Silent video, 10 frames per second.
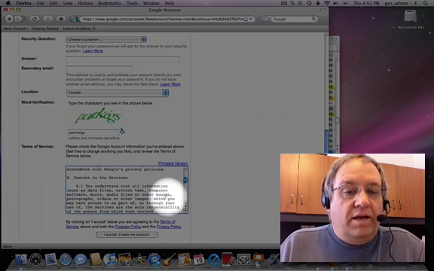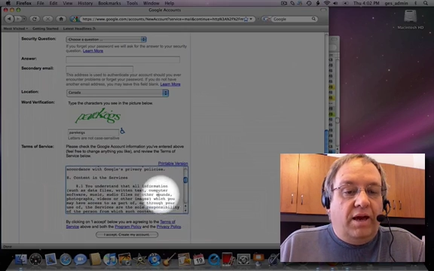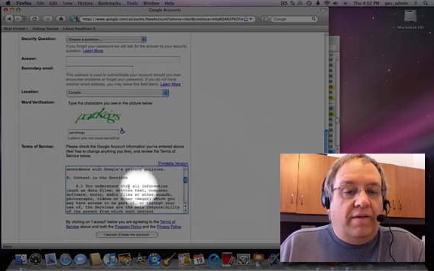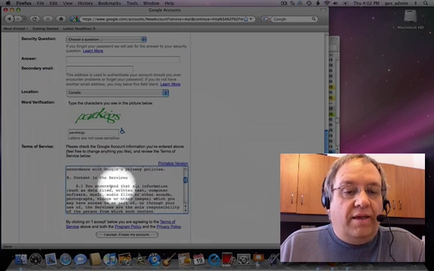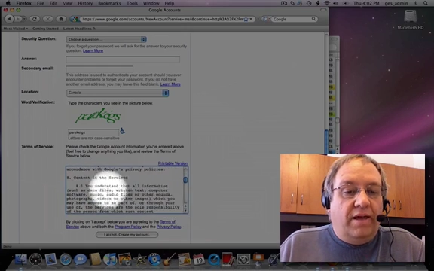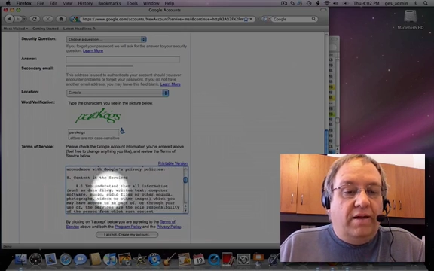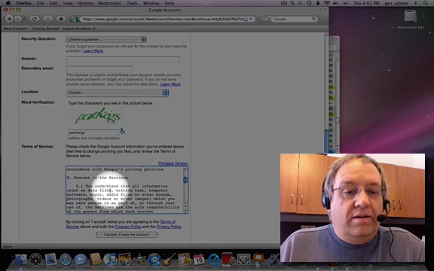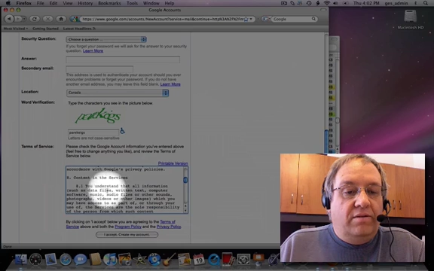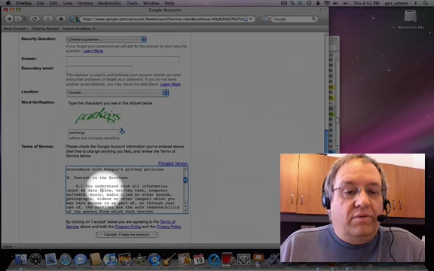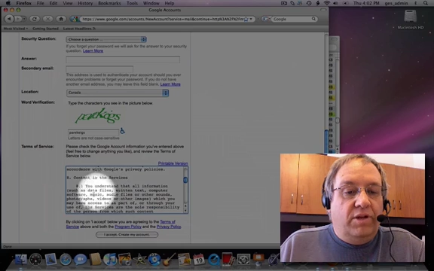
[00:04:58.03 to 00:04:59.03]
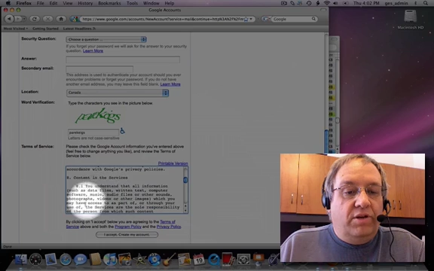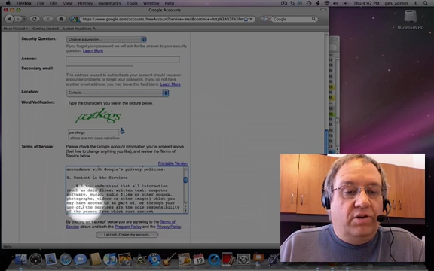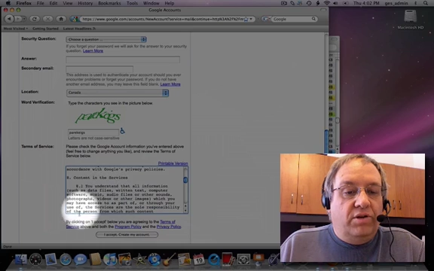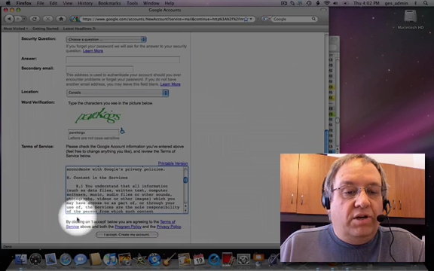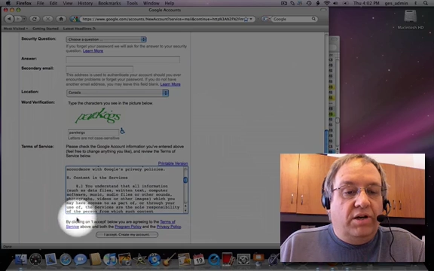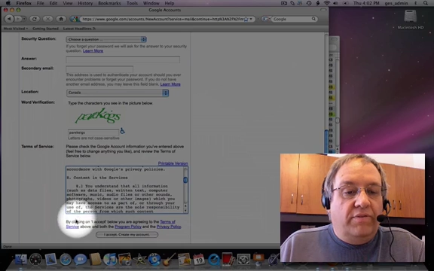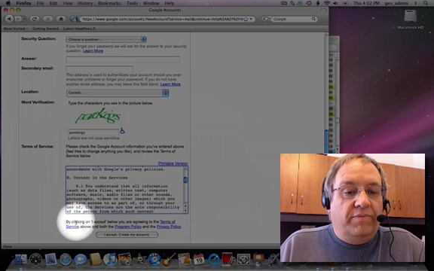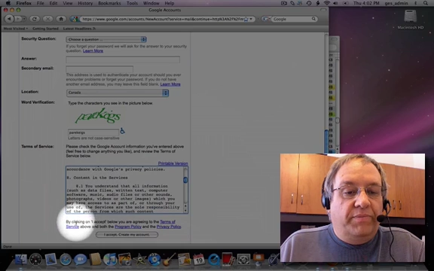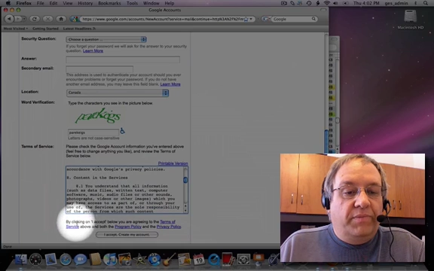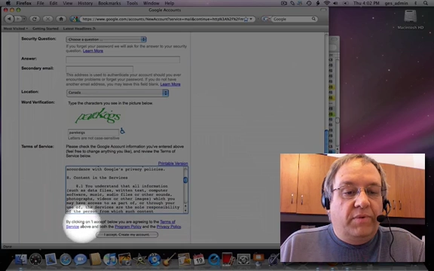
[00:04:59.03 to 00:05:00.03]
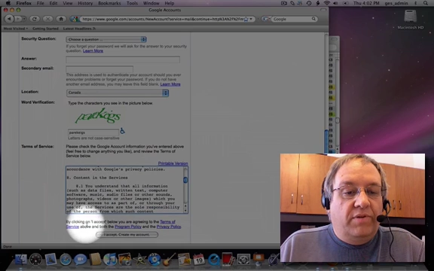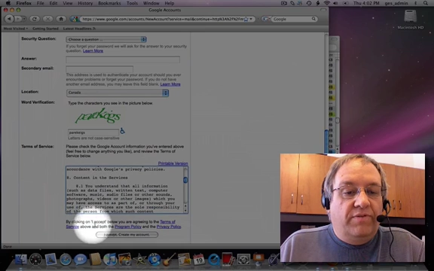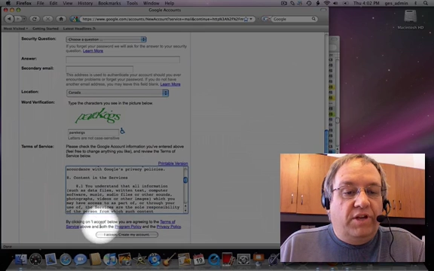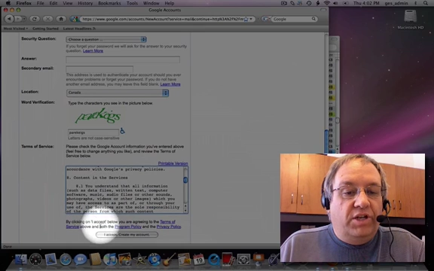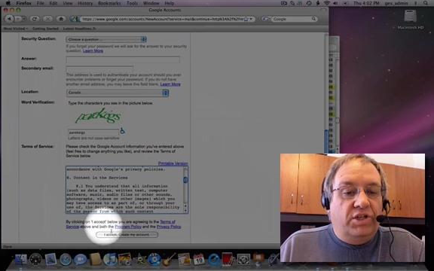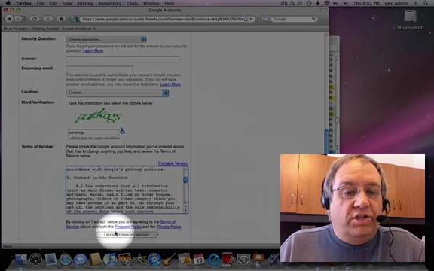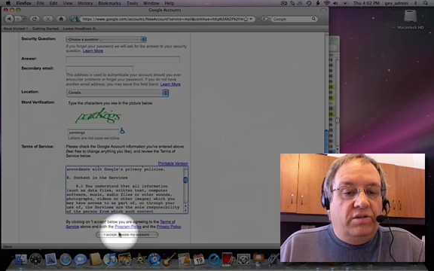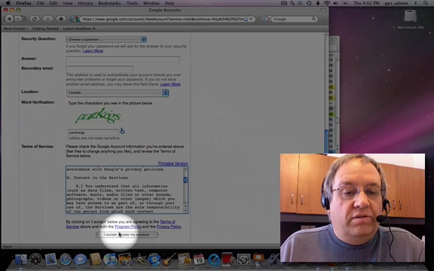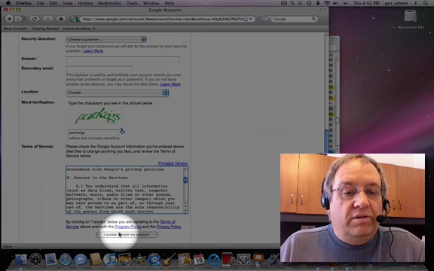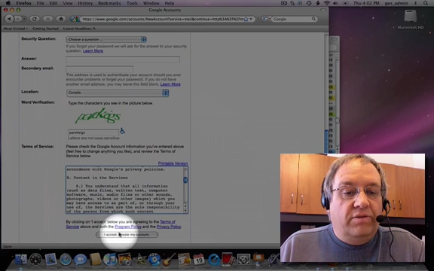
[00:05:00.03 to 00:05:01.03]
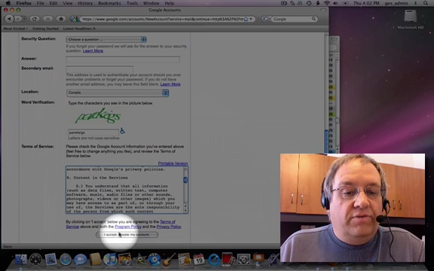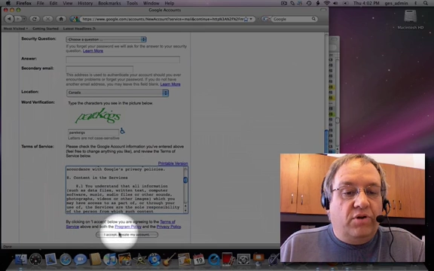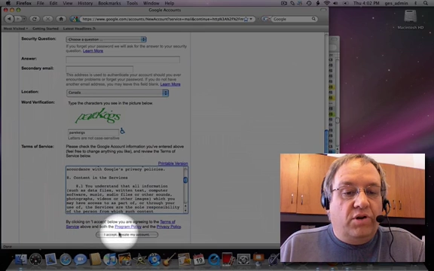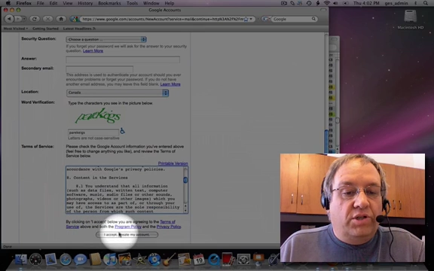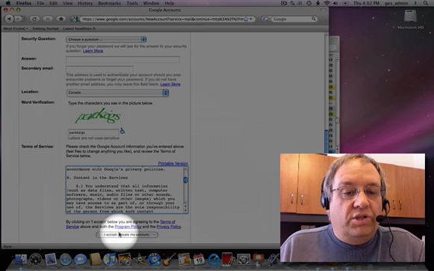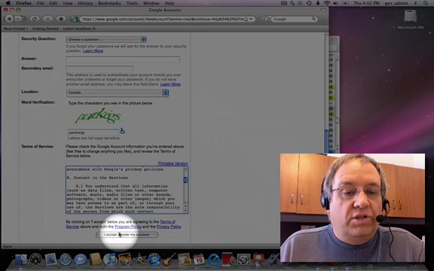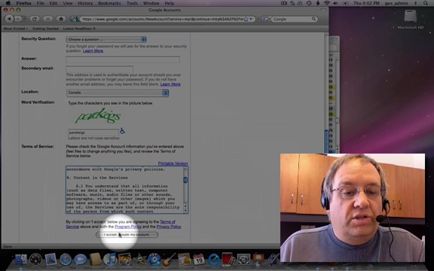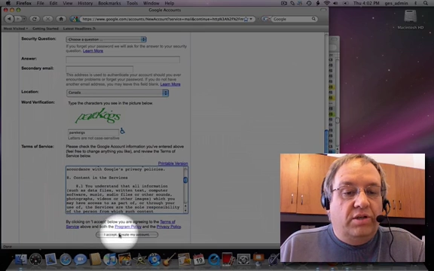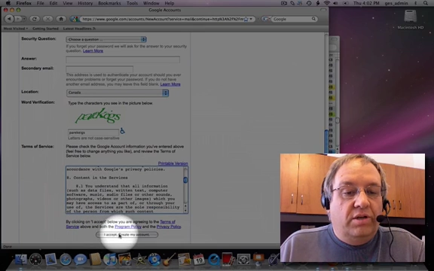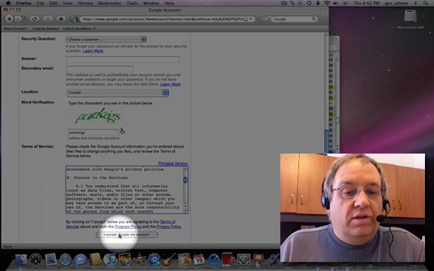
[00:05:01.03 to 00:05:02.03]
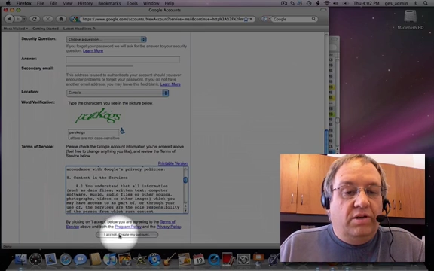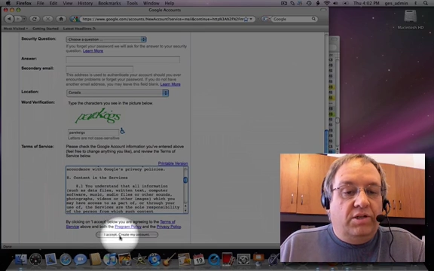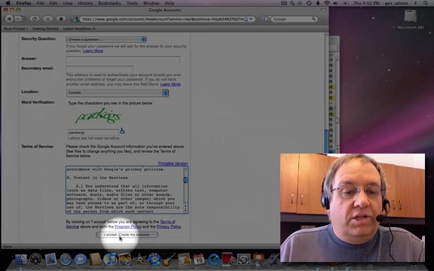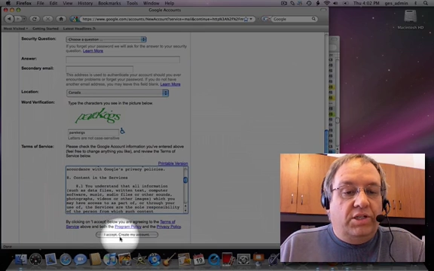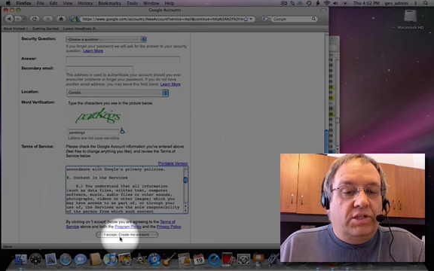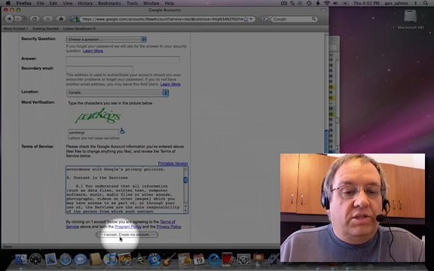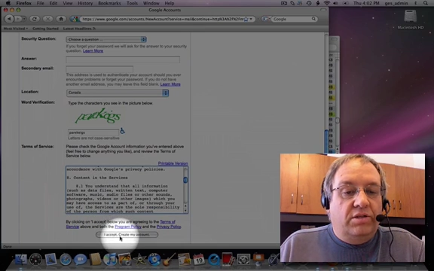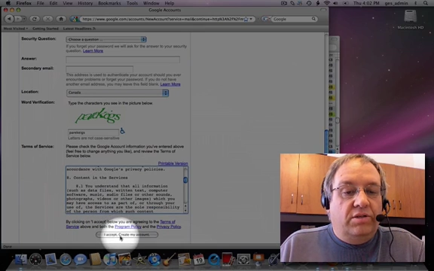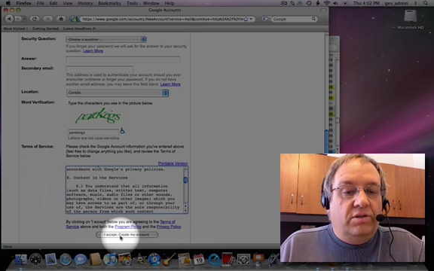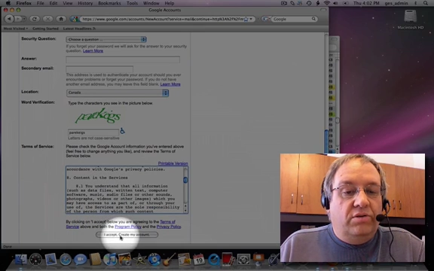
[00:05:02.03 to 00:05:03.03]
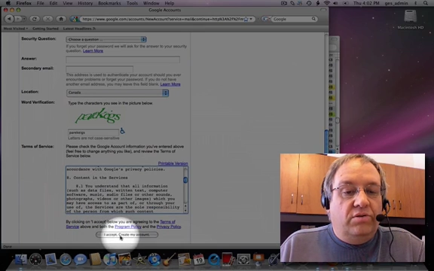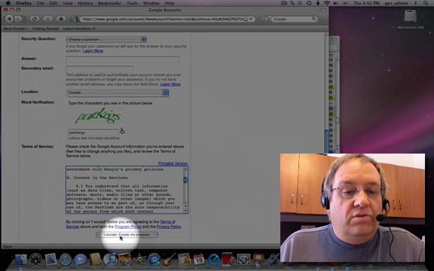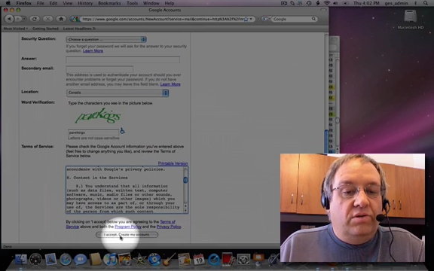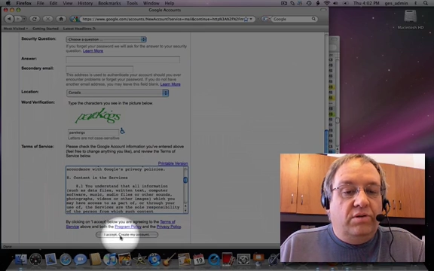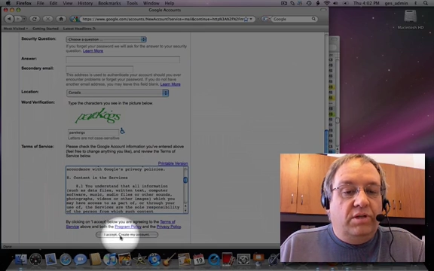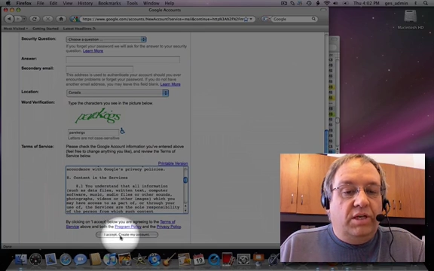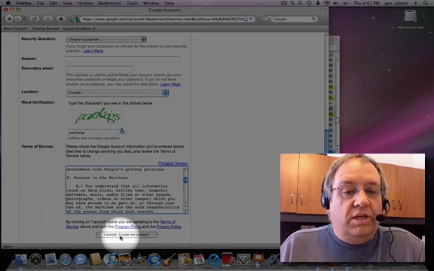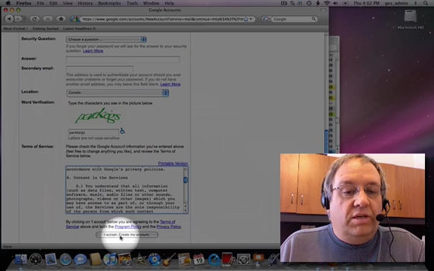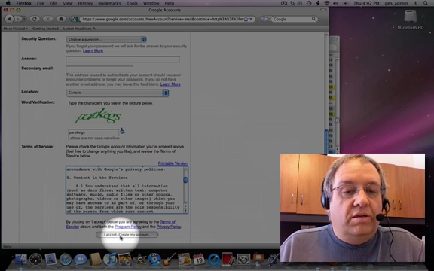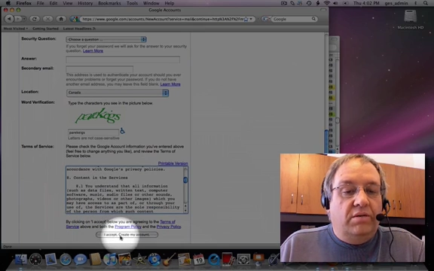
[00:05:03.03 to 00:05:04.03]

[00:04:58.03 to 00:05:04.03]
And then when you're finished you of course just do the